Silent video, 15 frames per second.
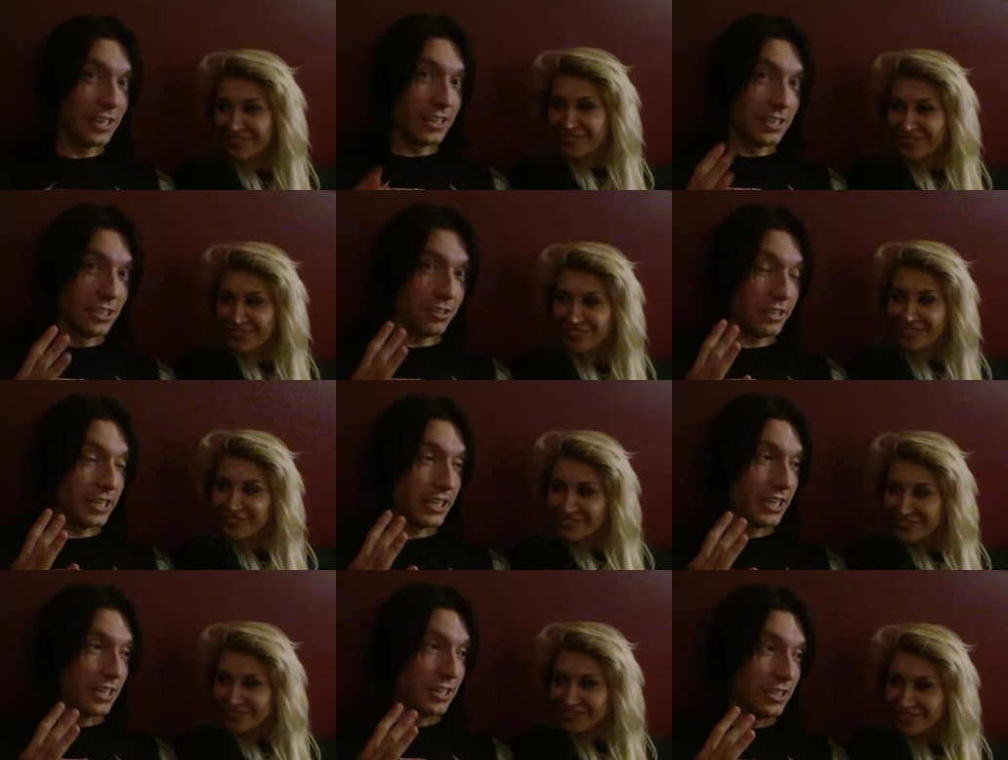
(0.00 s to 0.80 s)
Speaker 1: like
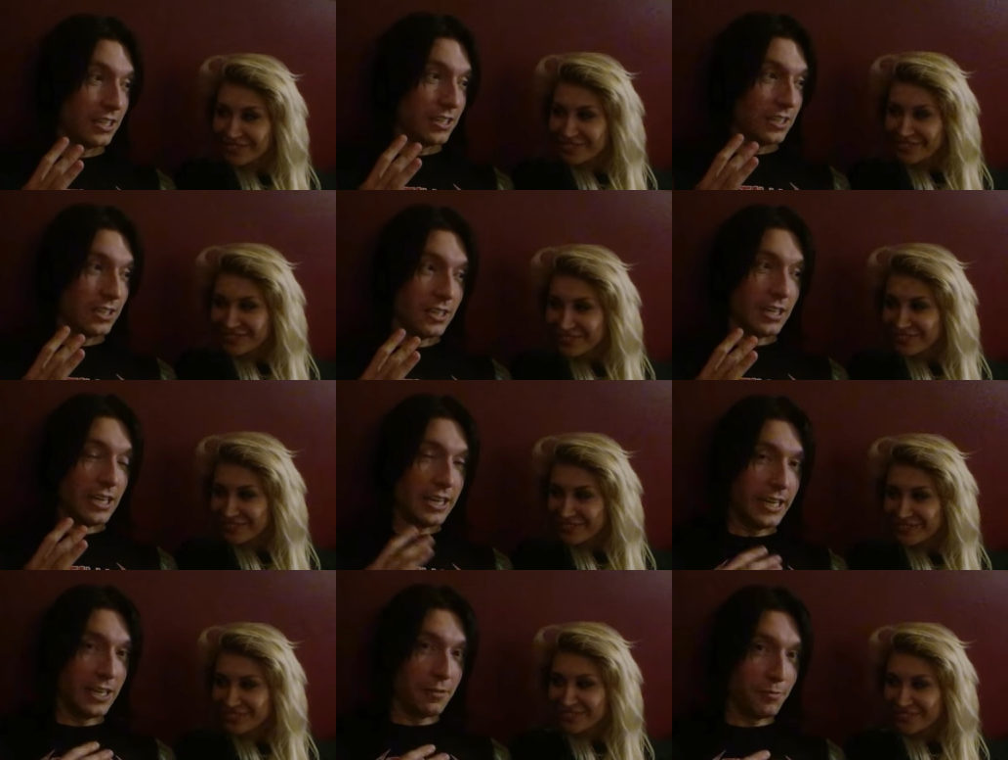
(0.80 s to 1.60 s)
okay
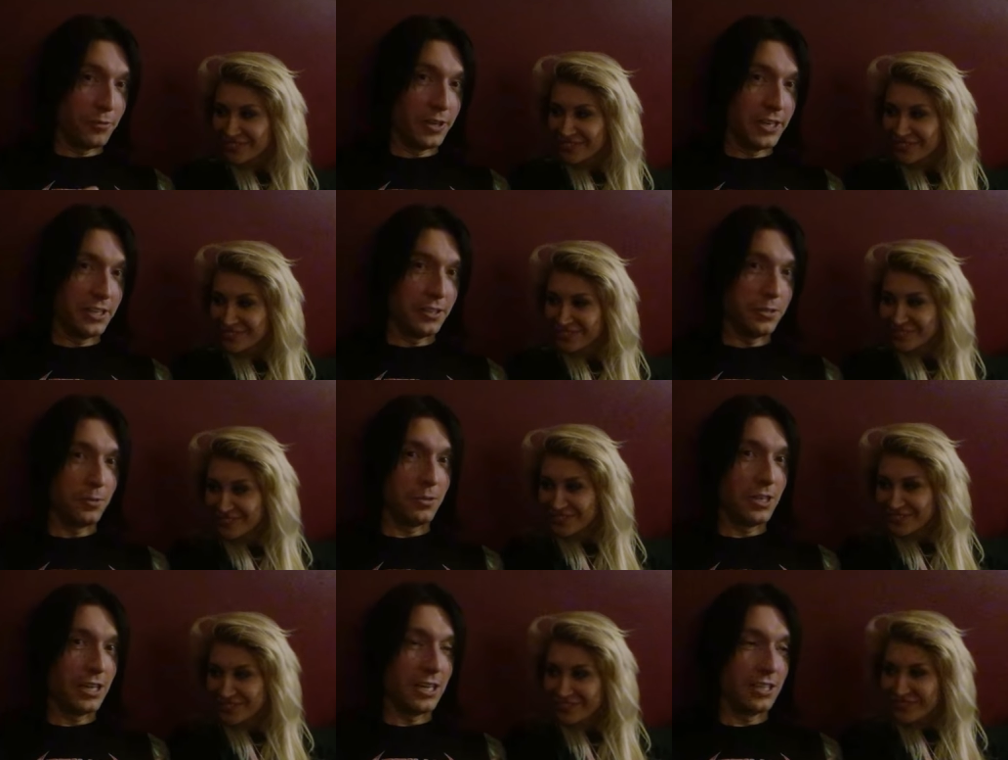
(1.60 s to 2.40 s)
I had a friend
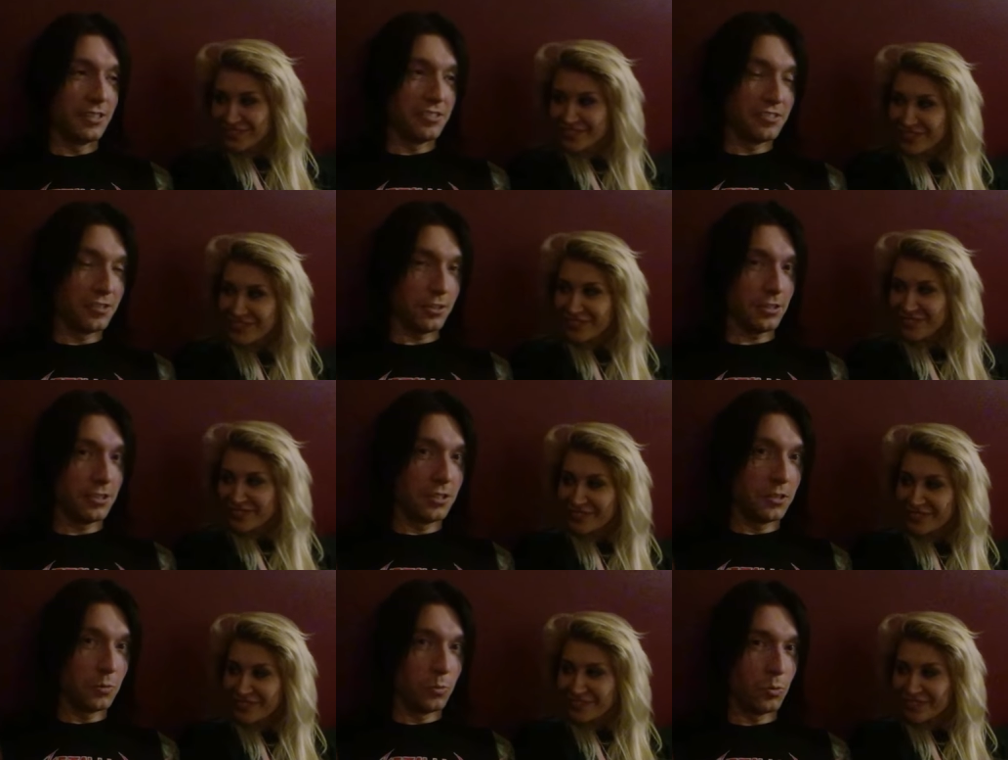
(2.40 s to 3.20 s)
who got
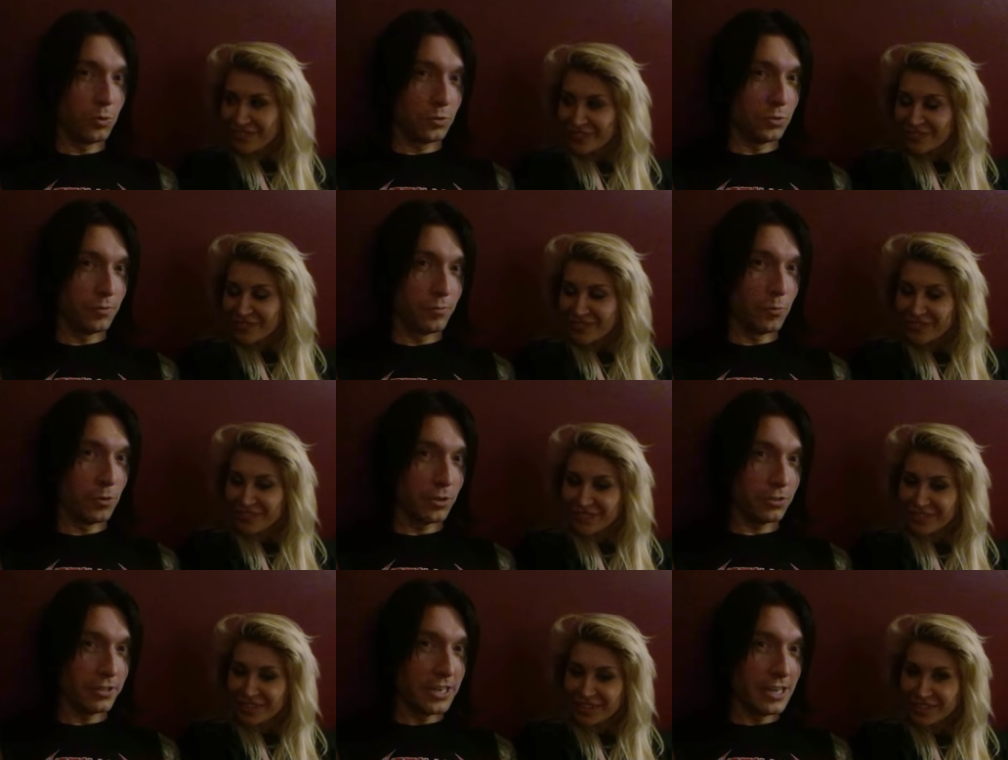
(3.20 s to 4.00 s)
sucked into World of
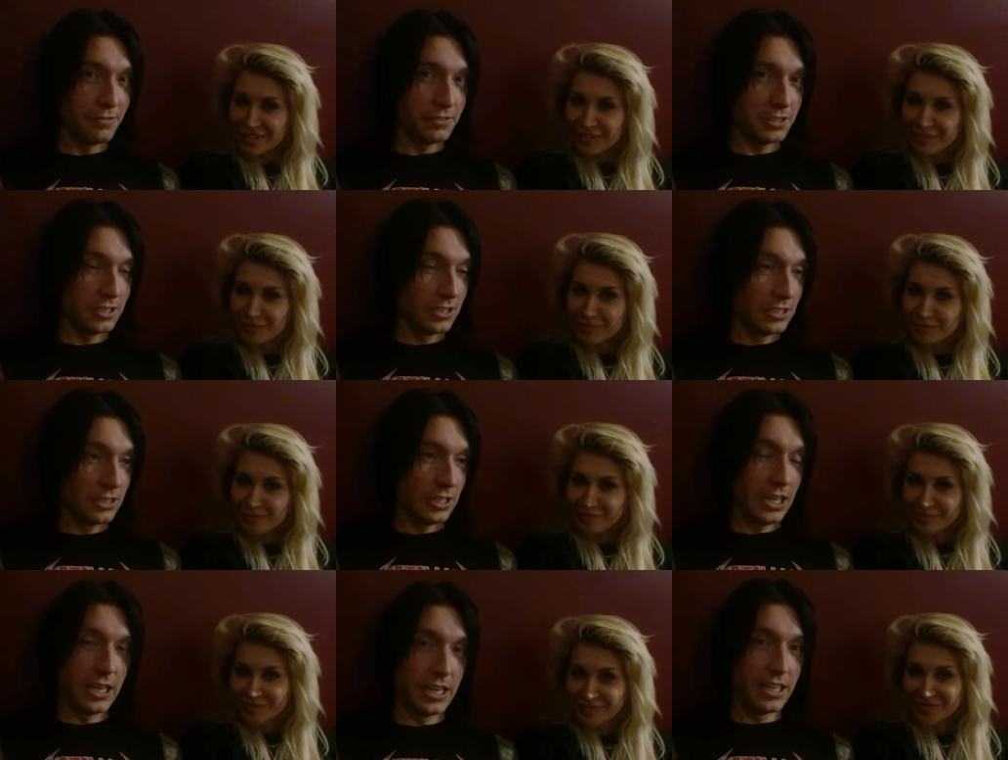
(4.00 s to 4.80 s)
Warcraft,
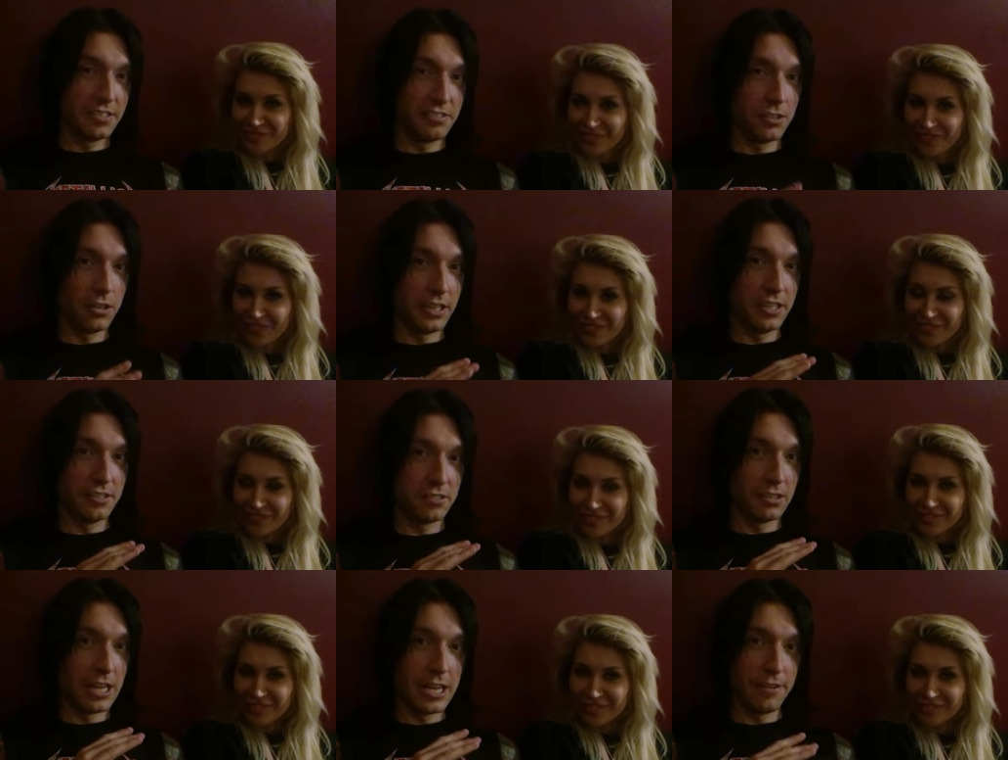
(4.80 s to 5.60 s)
and I saw
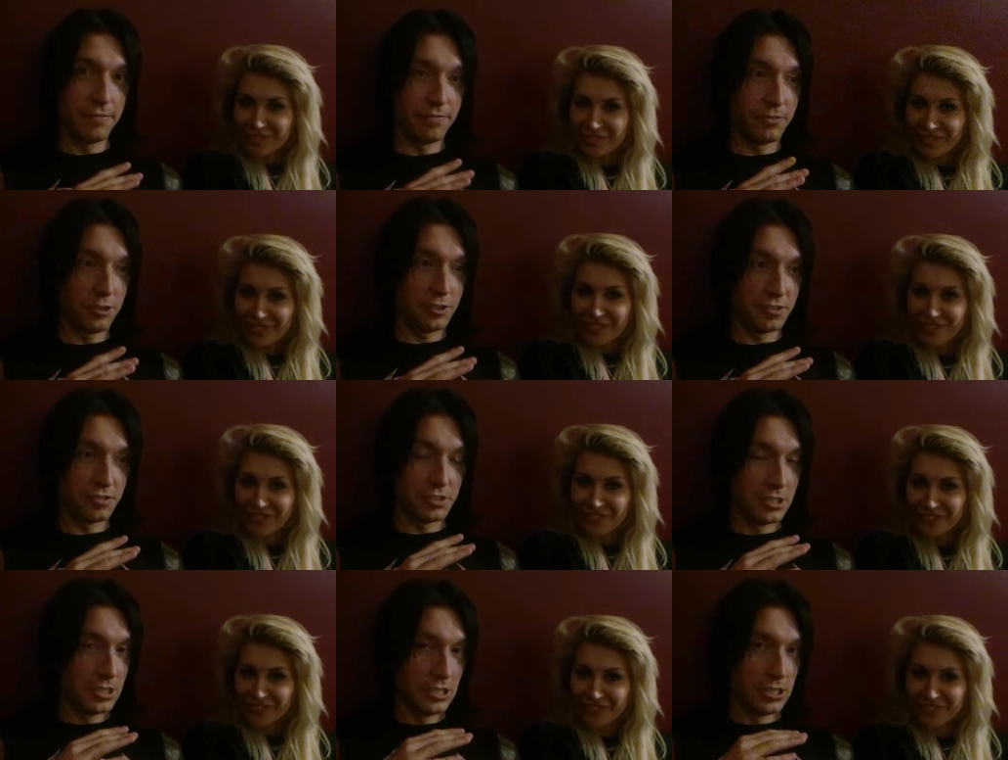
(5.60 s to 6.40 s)
his life
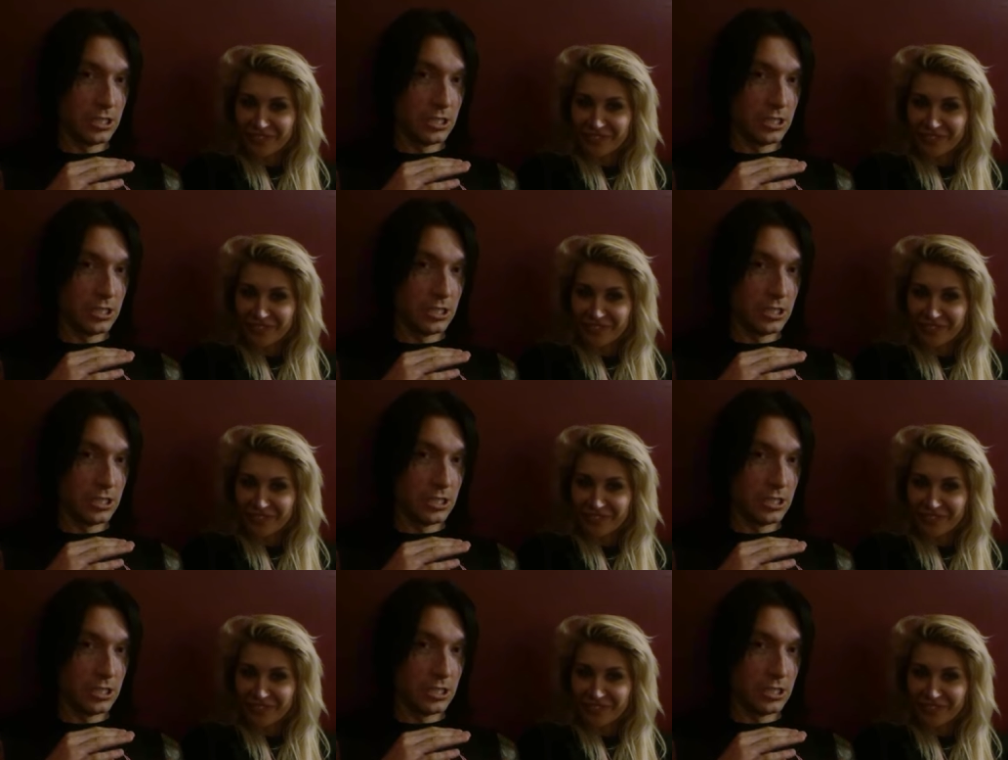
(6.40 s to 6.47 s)
just,